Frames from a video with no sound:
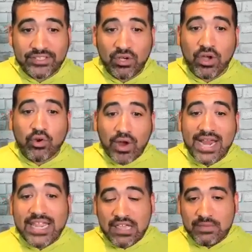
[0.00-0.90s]
So a
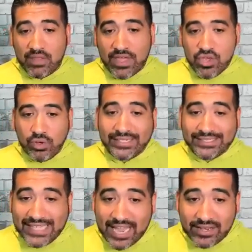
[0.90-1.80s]
great email that you can
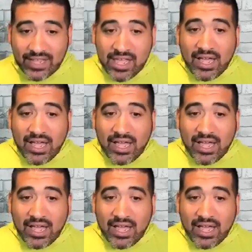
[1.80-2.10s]
send